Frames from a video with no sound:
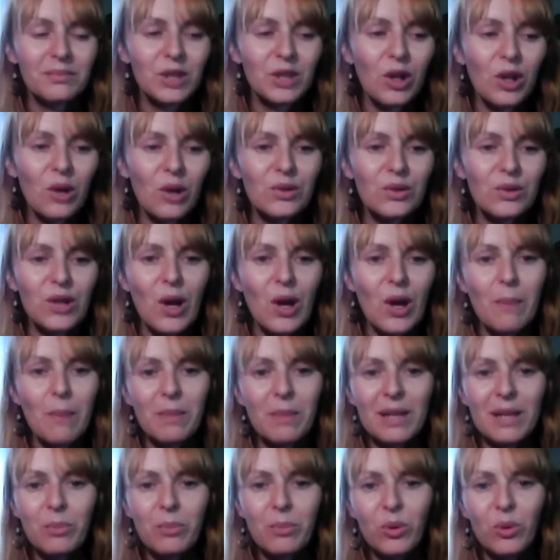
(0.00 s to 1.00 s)
certain
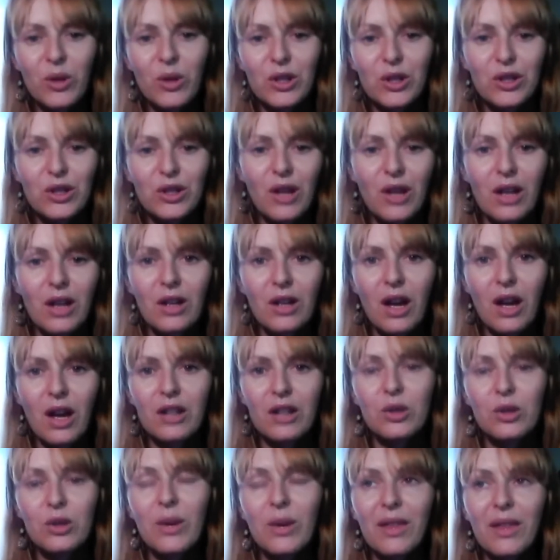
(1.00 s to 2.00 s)
people that
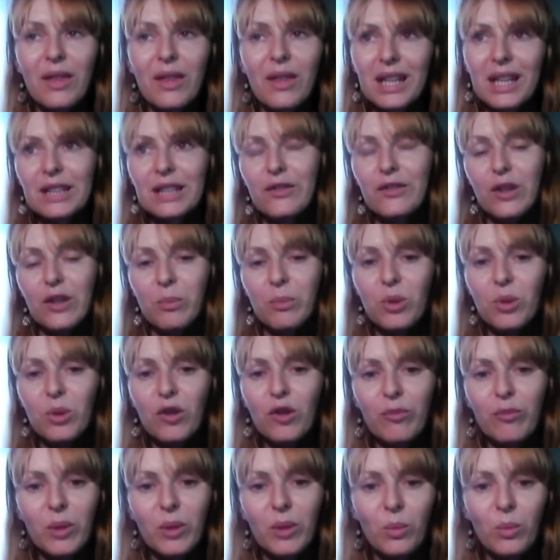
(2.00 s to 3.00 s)
are doing things for the
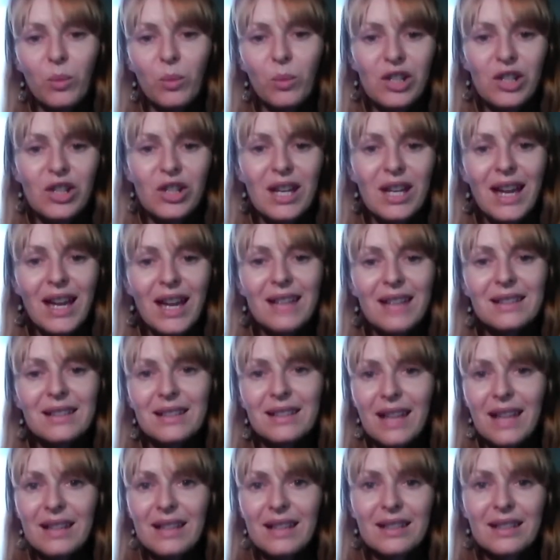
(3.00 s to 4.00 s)
movement, which
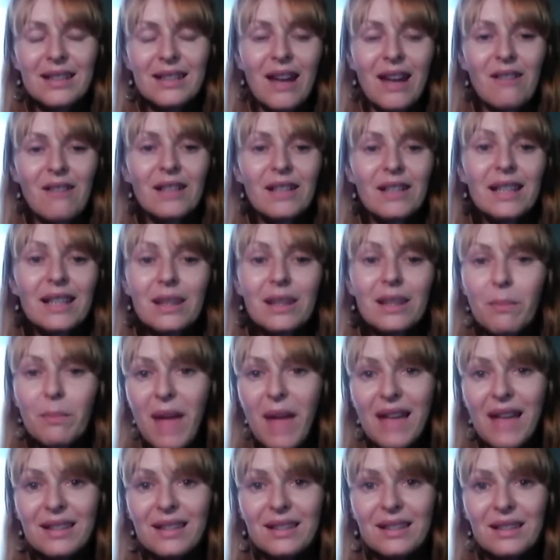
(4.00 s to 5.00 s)
isn't necessarily the
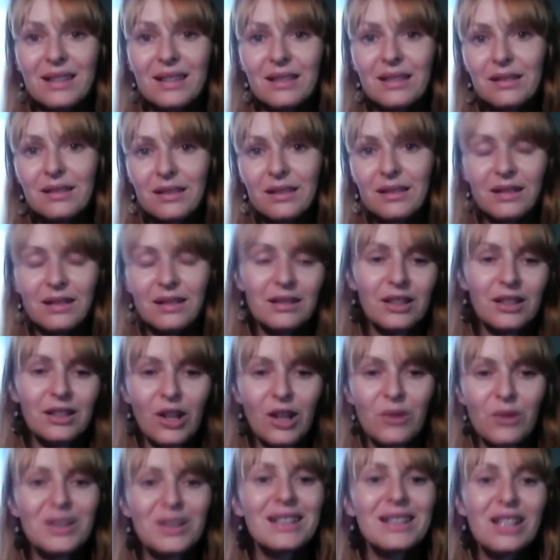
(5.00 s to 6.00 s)
best,
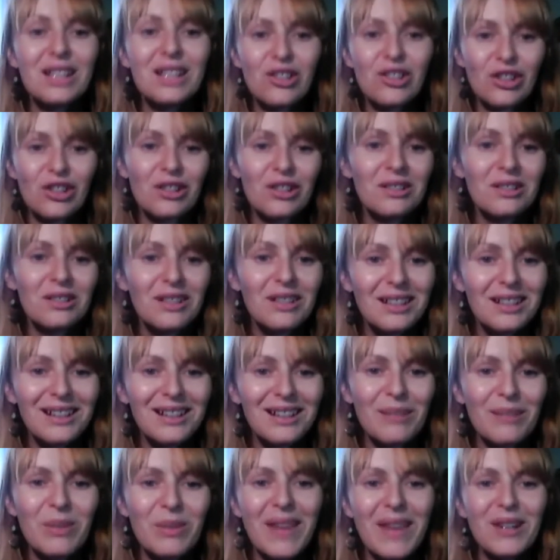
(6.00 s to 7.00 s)
decision,
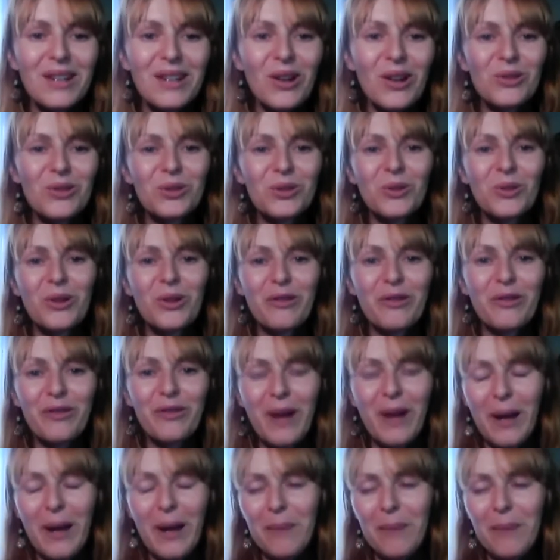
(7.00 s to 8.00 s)
but they don't sort of
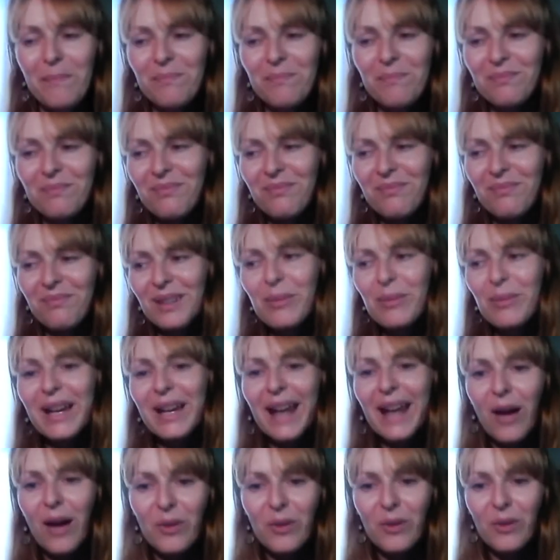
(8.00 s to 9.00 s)
pick
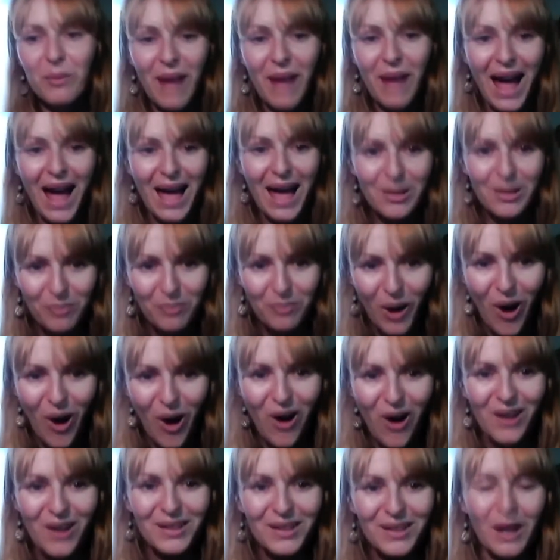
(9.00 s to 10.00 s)
it out the bad
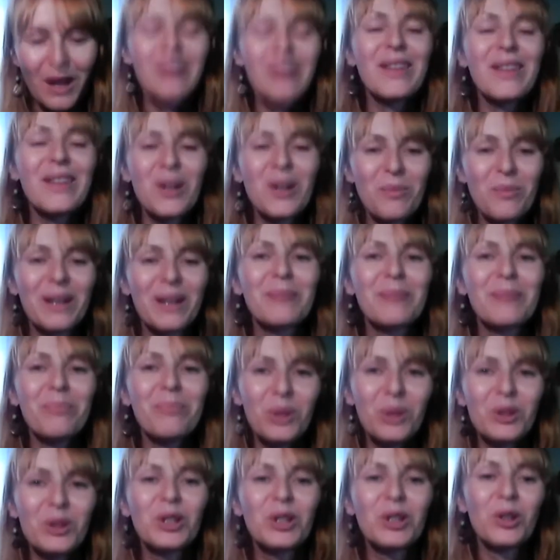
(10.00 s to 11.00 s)
part. They don't
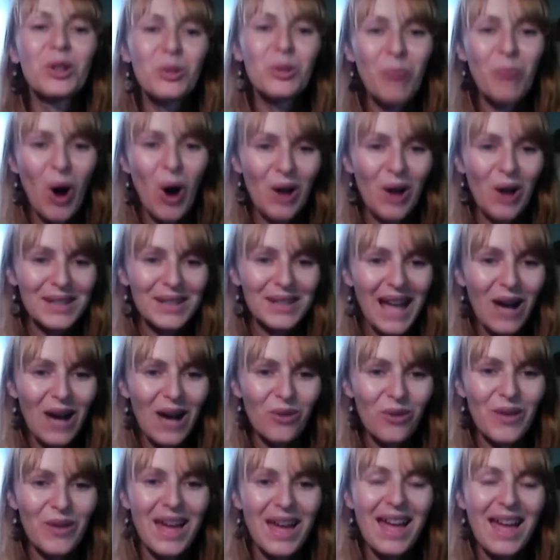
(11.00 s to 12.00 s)
put the good parts
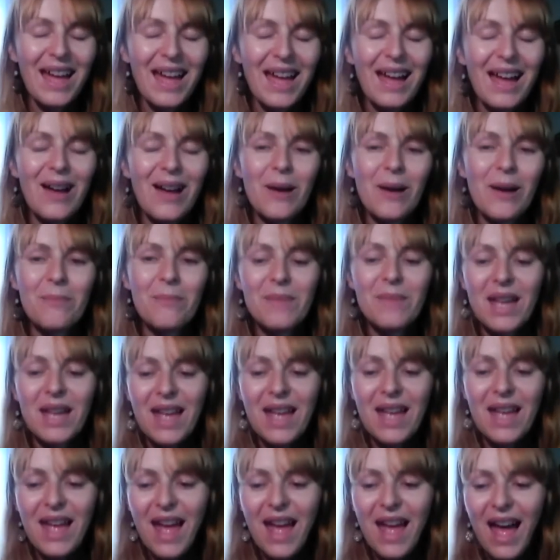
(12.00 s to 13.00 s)
out there. And
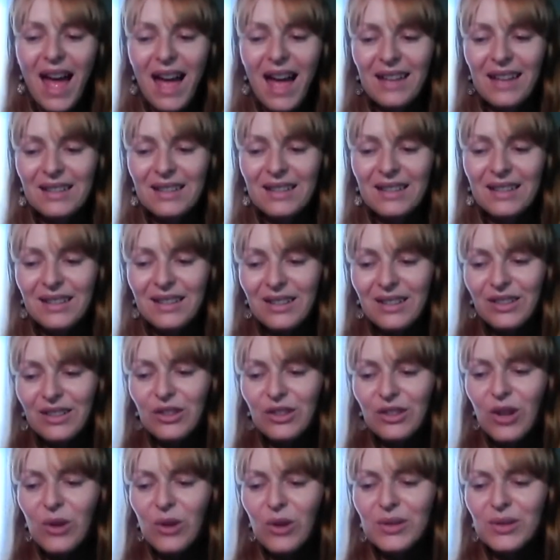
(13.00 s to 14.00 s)

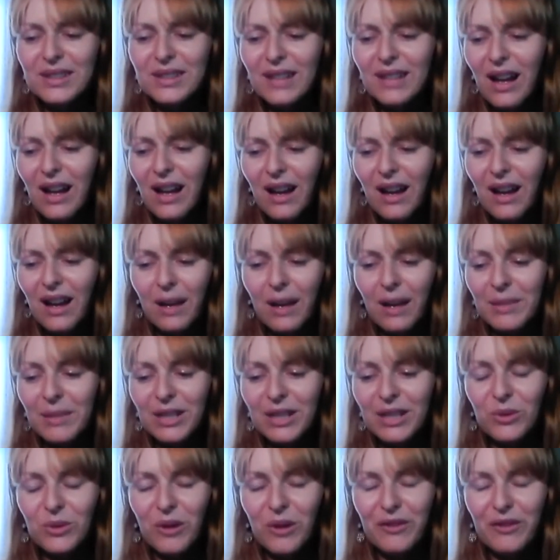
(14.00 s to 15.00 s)
I mean,
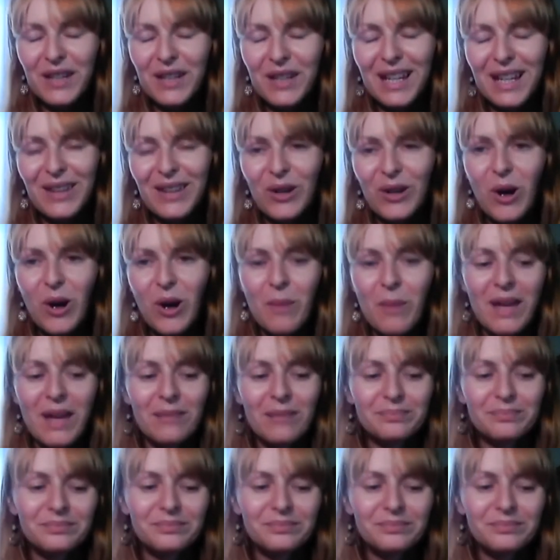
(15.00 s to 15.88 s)
you often hear the comment,